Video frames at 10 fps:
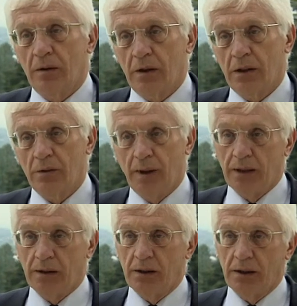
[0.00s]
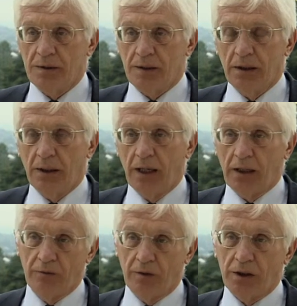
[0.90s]
the UNECE Air
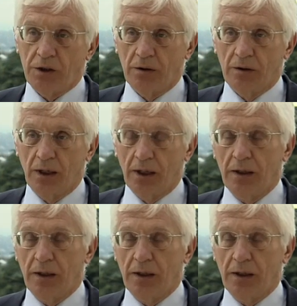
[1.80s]
Convention